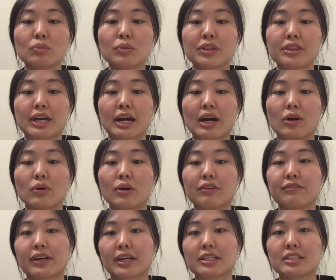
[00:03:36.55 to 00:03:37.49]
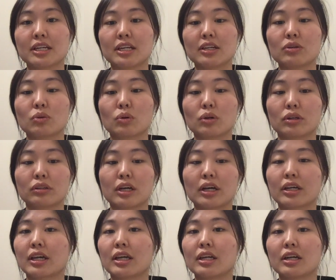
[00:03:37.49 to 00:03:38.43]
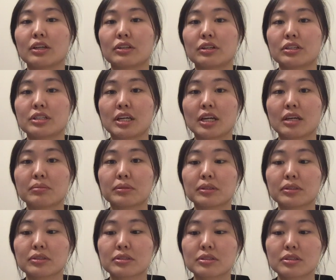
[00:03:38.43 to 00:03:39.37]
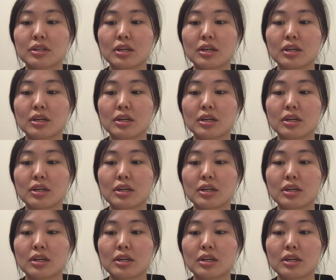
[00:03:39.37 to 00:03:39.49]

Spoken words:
without affecting or locking other tables.